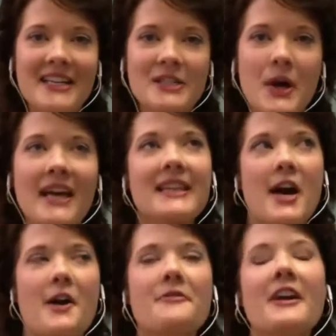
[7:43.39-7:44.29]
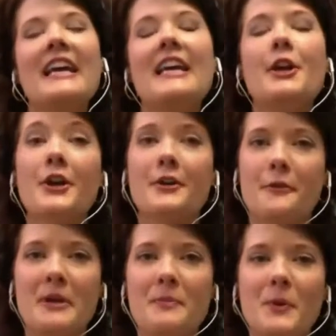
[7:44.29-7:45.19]
So I love hearing
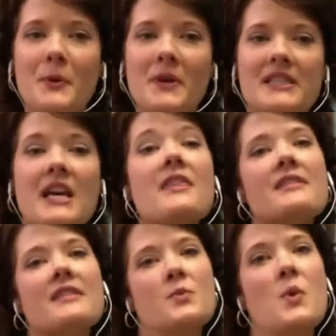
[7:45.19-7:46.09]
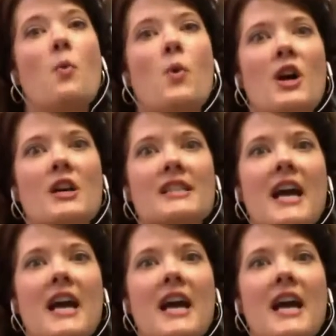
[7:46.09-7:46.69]
from people who can say, this is what worked.